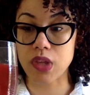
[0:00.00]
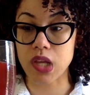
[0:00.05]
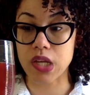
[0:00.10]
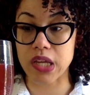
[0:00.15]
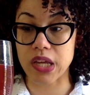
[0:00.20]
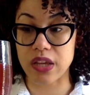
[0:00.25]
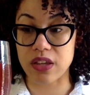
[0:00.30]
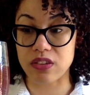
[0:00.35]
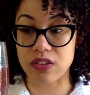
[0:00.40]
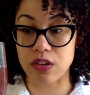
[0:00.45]

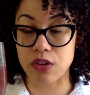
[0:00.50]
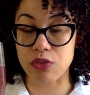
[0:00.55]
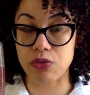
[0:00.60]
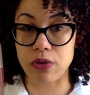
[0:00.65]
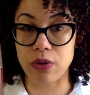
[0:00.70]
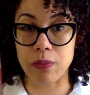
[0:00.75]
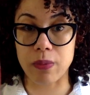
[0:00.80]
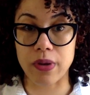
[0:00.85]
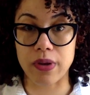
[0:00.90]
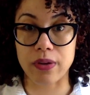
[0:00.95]
Yes, I
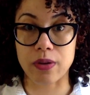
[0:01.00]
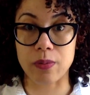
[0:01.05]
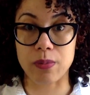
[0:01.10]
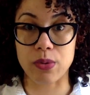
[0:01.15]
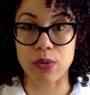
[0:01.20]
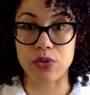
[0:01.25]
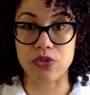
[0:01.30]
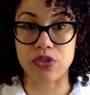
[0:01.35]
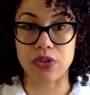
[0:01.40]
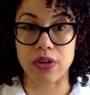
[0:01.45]
drink my
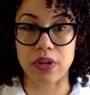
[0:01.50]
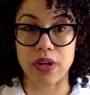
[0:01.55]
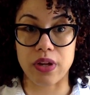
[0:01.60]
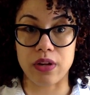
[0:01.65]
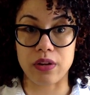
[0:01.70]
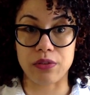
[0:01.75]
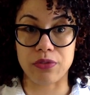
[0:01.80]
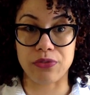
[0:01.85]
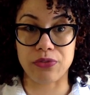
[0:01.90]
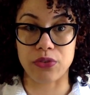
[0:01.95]
kombucha
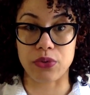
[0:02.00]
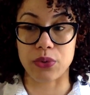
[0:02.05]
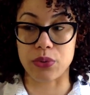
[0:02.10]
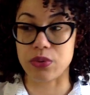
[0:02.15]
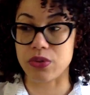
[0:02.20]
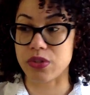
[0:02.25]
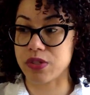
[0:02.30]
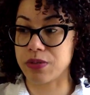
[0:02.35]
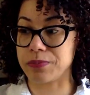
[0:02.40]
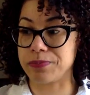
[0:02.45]
in a
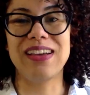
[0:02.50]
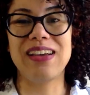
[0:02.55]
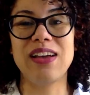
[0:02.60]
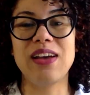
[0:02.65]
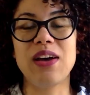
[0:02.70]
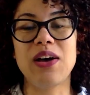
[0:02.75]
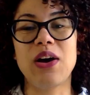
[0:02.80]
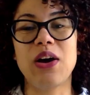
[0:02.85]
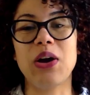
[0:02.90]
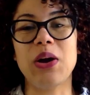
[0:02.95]
flute.
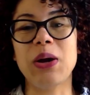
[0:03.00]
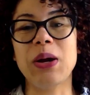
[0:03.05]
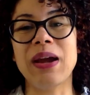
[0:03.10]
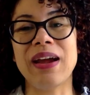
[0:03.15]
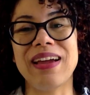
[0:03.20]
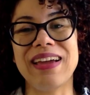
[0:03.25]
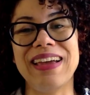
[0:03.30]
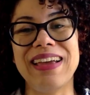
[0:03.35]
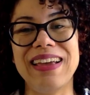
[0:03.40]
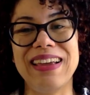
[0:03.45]

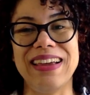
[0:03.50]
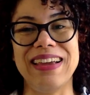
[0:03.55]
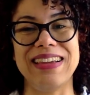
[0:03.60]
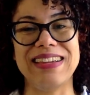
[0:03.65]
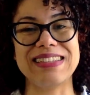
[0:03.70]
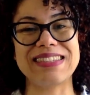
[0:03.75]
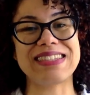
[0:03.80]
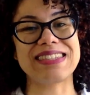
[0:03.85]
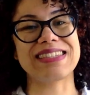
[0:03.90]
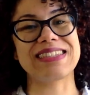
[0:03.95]
Alright.
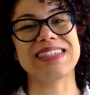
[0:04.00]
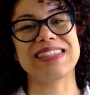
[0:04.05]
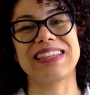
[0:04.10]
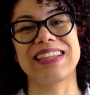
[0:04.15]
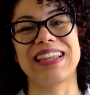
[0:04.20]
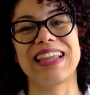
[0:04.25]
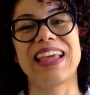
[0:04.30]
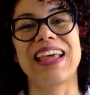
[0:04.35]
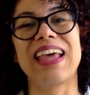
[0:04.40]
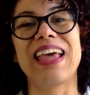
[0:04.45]

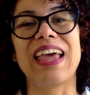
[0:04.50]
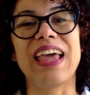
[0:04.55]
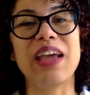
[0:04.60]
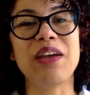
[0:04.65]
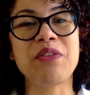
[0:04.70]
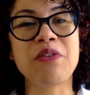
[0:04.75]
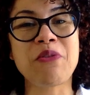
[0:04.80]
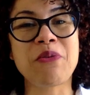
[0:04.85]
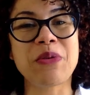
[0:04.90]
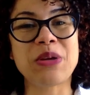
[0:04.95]
Hey
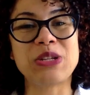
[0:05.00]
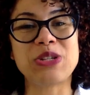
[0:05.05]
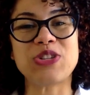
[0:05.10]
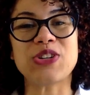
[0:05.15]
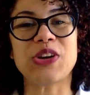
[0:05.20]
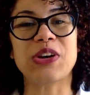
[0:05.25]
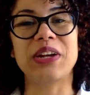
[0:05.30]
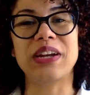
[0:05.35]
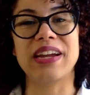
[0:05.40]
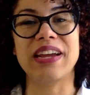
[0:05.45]
everyone,
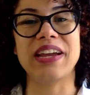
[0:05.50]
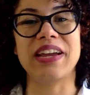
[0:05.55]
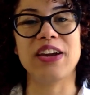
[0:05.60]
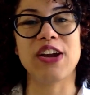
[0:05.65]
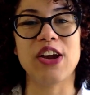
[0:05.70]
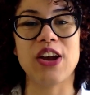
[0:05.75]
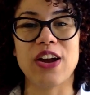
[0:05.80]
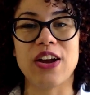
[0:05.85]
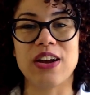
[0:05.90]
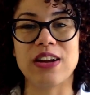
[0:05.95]
Shawnee
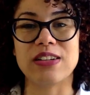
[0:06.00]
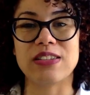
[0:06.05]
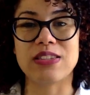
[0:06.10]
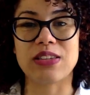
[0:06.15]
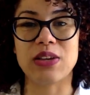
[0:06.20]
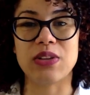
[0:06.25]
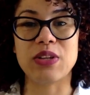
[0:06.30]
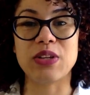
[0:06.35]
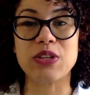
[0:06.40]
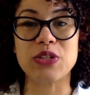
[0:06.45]
here.
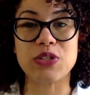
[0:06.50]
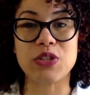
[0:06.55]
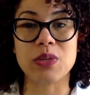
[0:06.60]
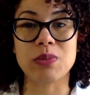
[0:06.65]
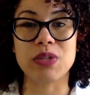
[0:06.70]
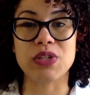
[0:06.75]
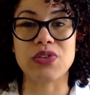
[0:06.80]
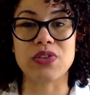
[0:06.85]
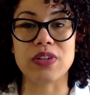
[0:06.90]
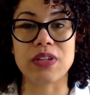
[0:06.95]
So thank you so
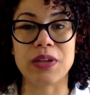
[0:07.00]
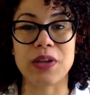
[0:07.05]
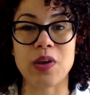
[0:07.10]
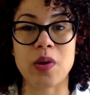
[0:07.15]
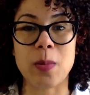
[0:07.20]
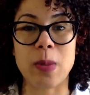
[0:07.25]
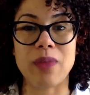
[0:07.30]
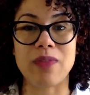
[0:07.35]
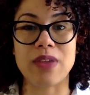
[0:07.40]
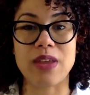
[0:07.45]
much for clicking
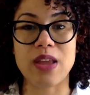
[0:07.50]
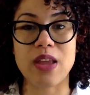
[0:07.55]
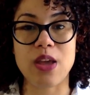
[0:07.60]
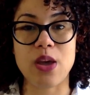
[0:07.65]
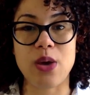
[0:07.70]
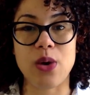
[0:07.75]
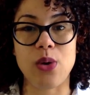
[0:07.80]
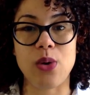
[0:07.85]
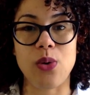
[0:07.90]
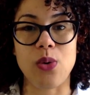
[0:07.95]
on my
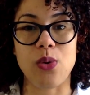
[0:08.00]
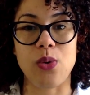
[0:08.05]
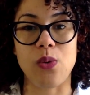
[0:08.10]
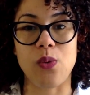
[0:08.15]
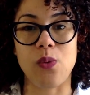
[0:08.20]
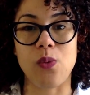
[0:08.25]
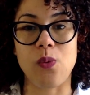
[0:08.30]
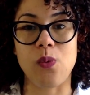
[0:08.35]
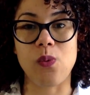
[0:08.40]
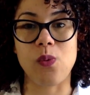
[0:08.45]

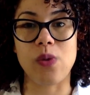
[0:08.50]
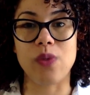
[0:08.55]
video.